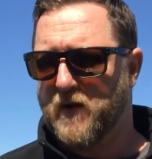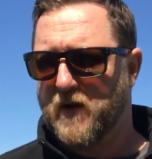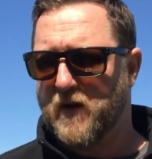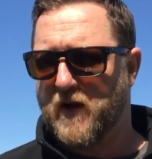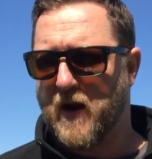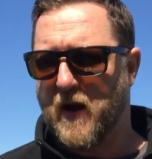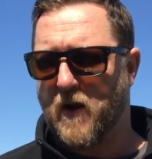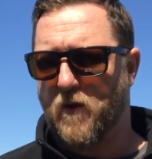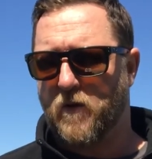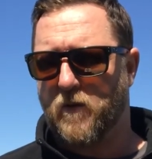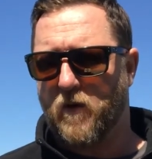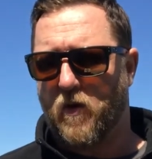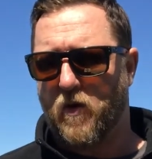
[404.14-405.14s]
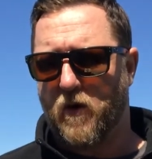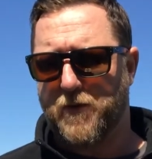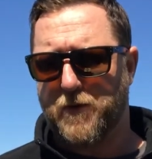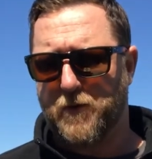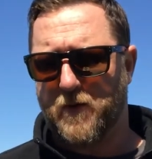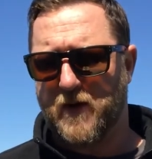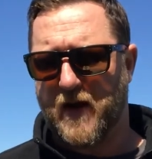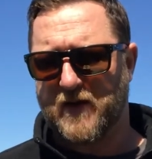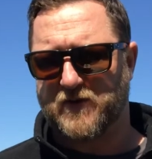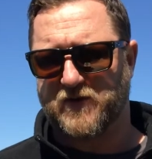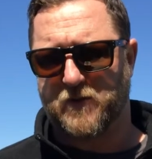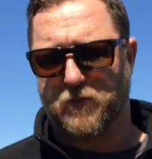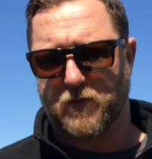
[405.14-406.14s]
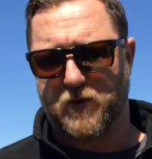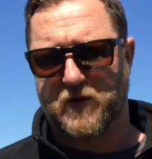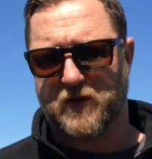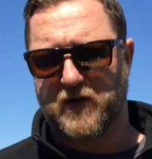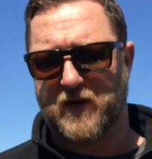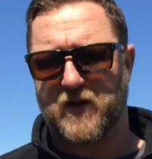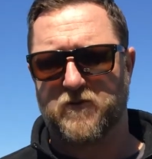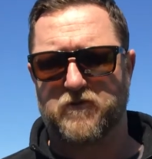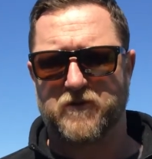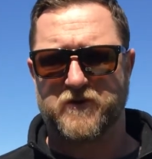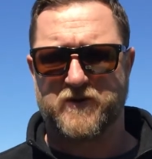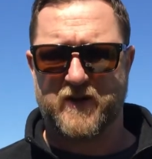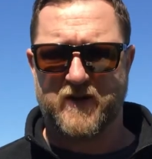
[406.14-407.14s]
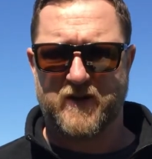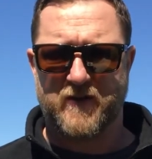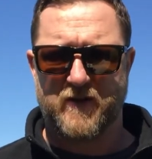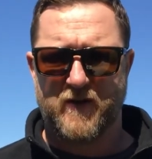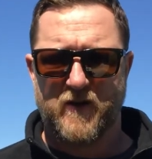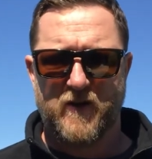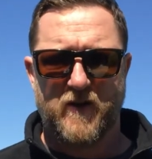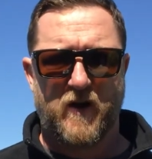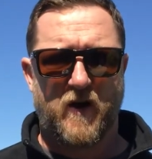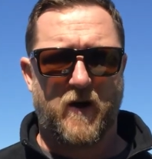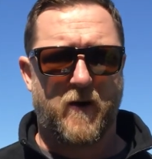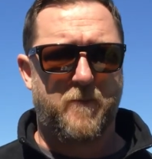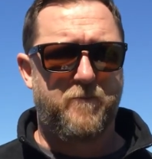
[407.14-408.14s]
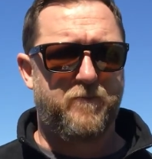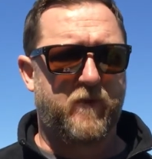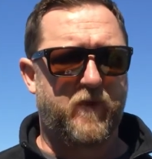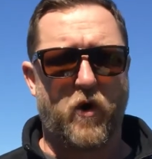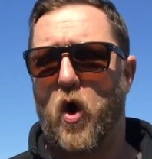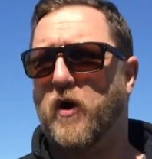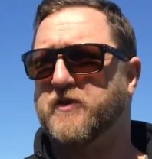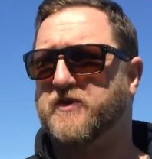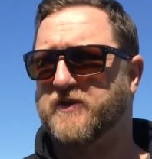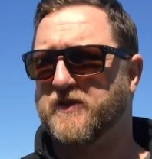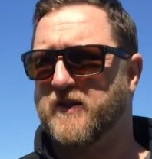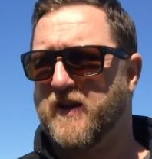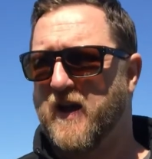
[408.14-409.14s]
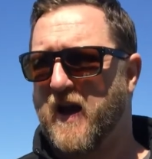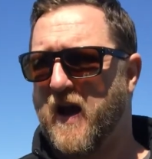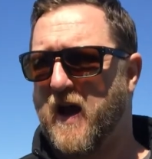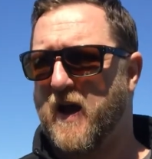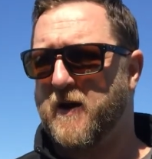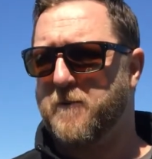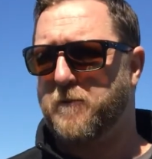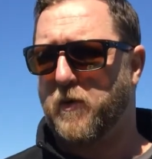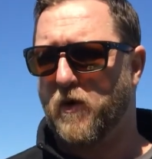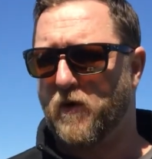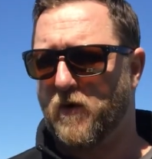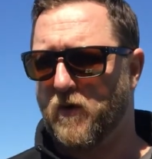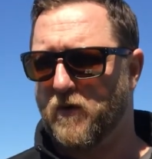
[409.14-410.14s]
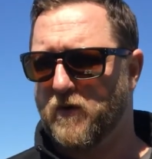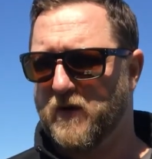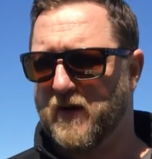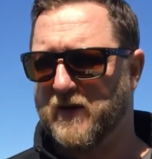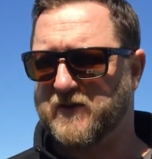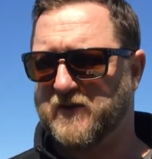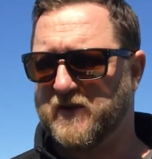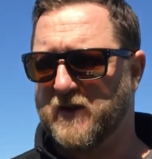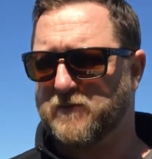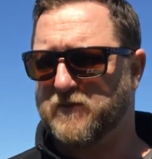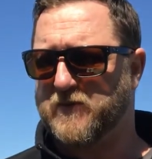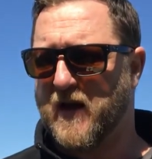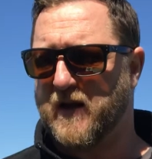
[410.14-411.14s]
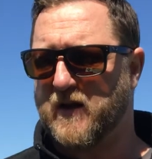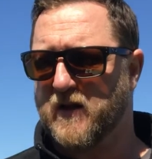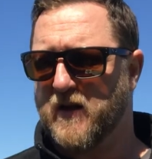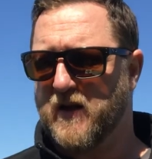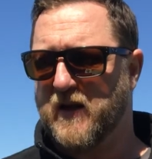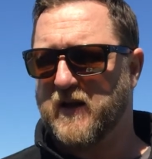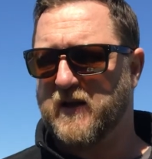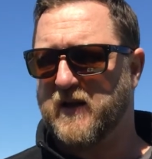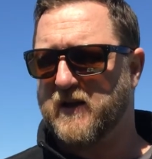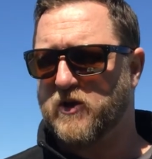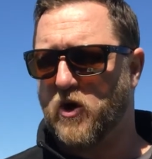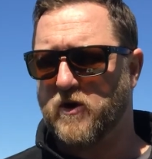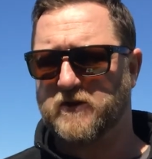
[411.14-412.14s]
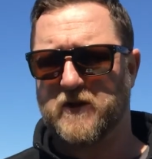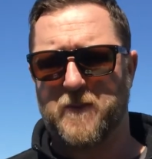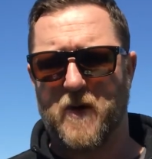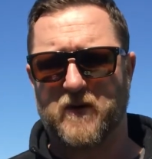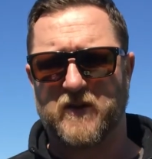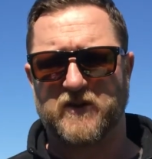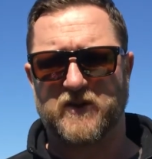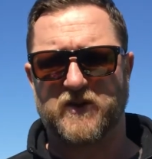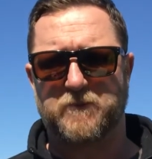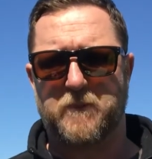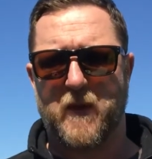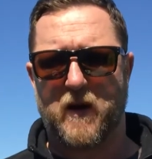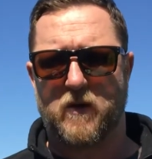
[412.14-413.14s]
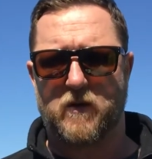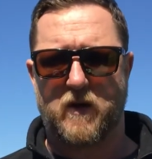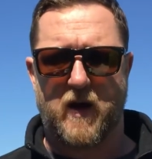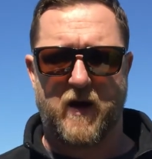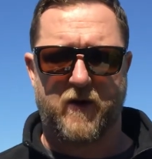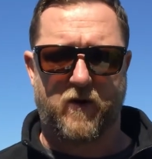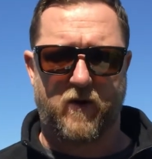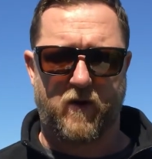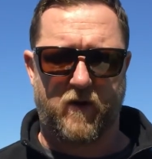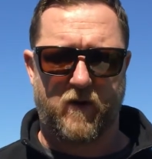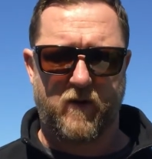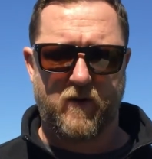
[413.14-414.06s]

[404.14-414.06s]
Now, Hawthorne has some really interesting thoughts on Pearl. It seems like he talks about a spell on her.